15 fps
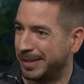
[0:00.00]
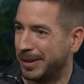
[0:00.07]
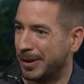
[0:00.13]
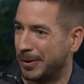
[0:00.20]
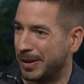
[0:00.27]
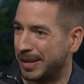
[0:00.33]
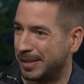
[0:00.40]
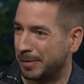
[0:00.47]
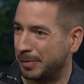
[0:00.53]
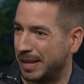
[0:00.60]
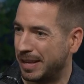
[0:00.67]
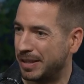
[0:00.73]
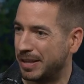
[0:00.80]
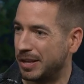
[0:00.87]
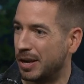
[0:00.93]
You know, you get to play
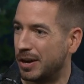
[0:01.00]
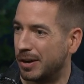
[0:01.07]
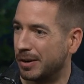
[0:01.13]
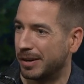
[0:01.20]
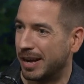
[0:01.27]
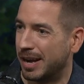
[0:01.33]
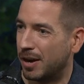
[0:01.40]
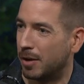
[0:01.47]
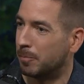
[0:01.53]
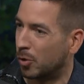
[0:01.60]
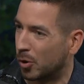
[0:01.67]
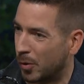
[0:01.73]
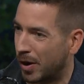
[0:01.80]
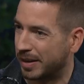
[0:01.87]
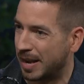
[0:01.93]
the young uh, um,
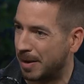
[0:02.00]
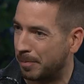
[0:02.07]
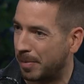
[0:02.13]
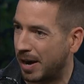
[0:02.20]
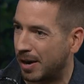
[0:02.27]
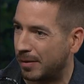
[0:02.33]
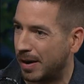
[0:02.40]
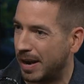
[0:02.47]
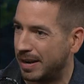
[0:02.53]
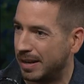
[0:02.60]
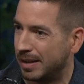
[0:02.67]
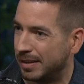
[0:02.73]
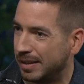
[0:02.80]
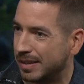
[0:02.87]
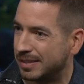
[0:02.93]
Boardwalk Empire, right, mm-hmm.
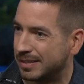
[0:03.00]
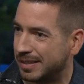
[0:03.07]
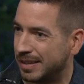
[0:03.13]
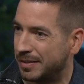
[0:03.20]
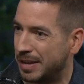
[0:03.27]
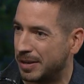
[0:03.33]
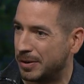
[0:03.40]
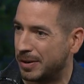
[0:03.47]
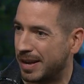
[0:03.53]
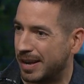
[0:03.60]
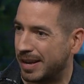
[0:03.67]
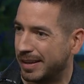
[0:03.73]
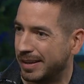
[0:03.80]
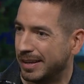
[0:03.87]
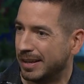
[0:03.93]
Elias? Mm-hmm. And then
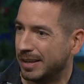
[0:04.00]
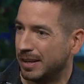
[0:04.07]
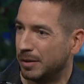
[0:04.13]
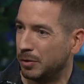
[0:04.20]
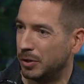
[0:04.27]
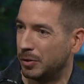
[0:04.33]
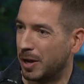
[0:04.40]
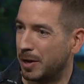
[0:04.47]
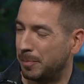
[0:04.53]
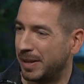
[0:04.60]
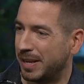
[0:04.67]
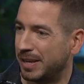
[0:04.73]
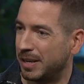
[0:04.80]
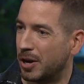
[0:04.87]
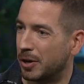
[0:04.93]
uh, you got to play
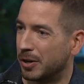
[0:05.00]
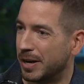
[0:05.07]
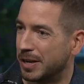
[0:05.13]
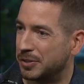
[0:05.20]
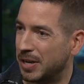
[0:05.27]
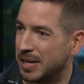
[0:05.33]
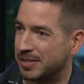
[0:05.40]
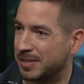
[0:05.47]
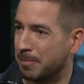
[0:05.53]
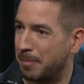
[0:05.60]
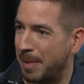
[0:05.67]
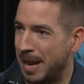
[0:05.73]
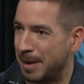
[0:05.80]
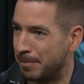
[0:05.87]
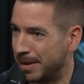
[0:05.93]
a young uh, Jason
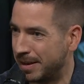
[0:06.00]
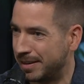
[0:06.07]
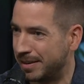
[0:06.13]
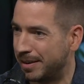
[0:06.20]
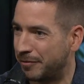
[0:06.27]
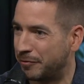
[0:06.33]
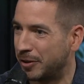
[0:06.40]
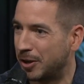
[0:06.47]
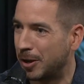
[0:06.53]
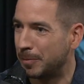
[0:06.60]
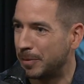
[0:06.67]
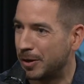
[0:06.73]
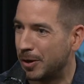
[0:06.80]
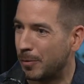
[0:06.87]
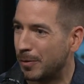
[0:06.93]
Bateman in a film.
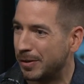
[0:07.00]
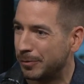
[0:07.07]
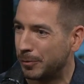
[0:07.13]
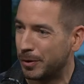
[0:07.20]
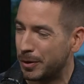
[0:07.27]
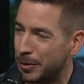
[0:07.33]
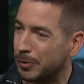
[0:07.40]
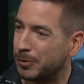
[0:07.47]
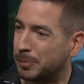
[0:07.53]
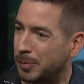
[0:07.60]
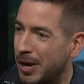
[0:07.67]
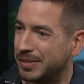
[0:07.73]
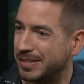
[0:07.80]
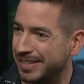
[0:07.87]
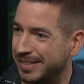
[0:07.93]
You know, yeah. what, what, are those? This possi-
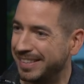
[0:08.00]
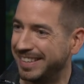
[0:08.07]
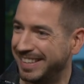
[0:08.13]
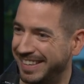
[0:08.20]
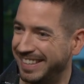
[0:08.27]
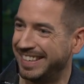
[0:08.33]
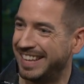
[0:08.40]
is where I leave you.